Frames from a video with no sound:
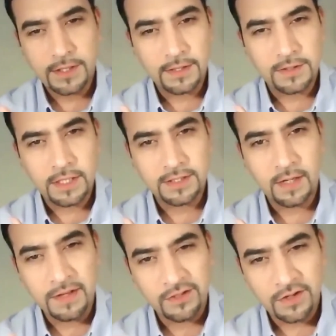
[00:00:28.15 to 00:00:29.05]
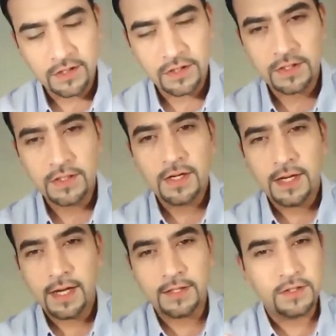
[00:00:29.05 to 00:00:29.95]
it's in business,
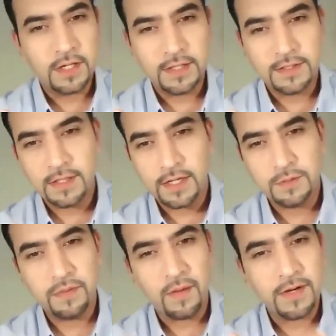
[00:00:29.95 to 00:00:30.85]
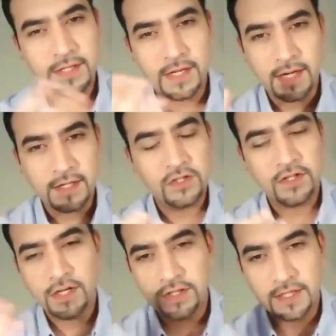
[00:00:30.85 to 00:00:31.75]
it's pivoting, it's
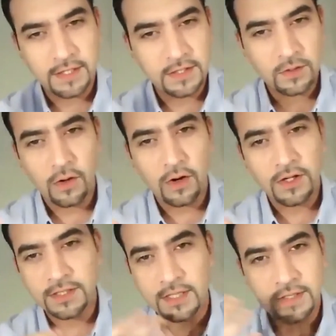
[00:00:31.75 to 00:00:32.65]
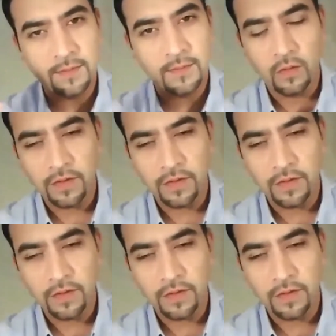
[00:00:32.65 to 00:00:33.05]
changing its course, it's improving.